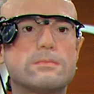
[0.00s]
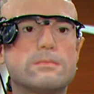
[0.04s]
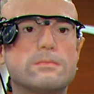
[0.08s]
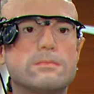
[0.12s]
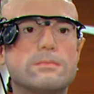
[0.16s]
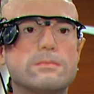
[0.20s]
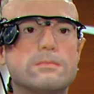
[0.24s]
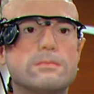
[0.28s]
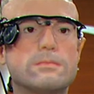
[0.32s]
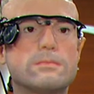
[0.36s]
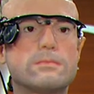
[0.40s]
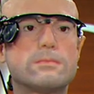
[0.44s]

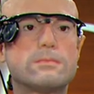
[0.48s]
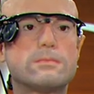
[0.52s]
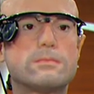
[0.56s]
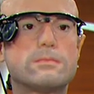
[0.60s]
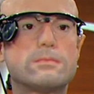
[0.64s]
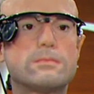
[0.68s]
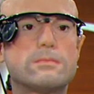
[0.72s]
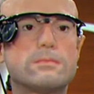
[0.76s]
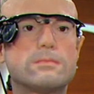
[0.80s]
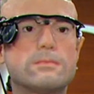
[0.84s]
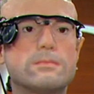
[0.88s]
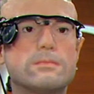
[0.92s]

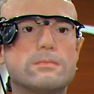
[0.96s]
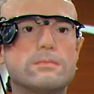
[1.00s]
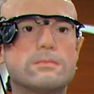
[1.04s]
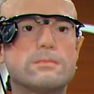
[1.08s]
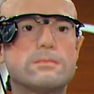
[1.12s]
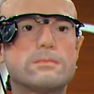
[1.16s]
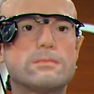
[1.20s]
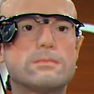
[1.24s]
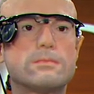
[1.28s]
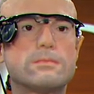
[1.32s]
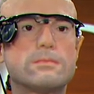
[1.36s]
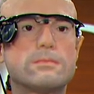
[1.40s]

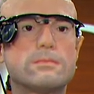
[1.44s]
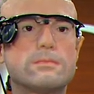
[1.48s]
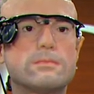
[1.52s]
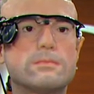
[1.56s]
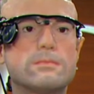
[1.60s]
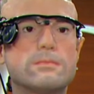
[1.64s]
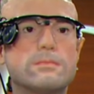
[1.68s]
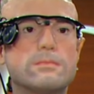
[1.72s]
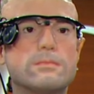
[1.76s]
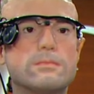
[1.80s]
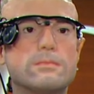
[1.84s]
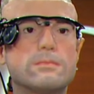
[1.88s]

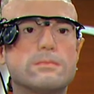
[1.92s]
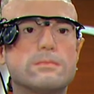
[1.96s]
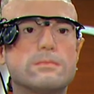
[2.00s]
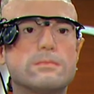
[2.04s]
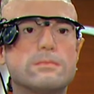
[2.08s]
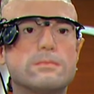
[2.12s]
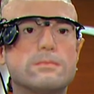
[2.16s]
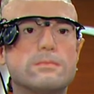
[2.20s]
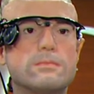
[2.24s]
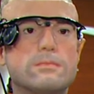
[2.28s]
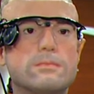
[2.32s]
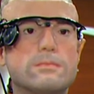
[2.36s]

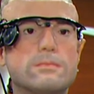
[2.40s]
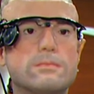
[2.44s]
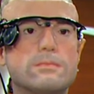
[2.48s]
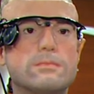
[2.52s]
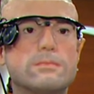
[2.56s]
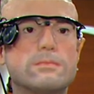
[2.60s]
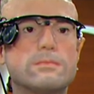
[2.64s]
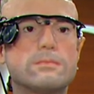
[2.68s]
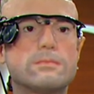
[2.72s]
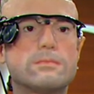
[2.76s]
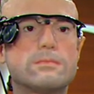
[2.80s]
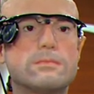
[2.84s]

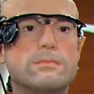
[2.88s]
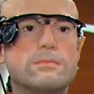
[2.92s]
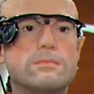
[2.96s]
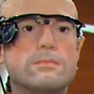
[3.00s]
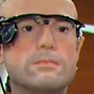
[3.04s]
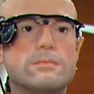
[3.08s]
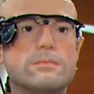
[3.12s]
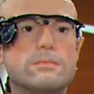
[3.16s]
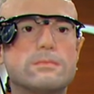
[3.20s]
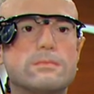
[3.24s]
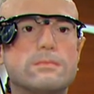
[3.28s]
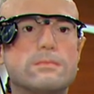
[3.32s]

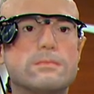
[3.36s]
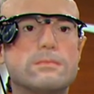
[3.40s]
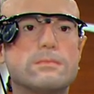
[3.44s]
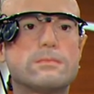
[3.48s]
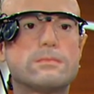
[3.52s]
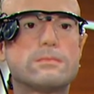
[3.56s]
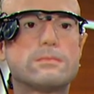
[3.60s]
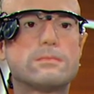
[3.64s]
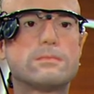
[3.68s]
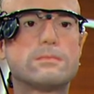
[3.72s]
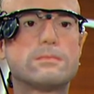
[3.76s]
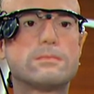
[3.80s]

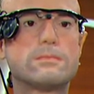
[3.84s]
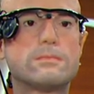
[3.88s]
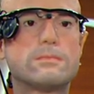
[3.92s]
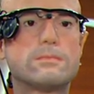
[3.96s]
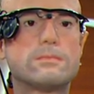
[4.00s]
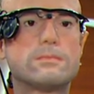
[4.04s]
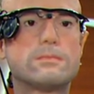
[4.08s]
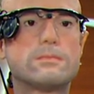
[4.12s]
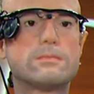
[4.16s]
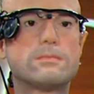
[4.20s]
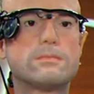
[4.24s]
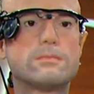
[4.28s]

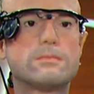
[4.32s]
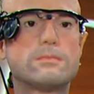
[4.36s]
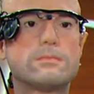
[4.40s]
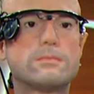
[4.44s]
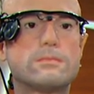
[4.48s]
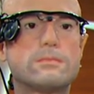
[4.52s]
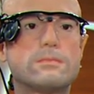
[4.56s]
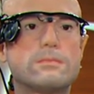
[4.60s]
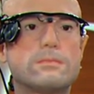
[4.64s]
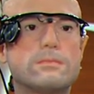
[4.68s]
(silent)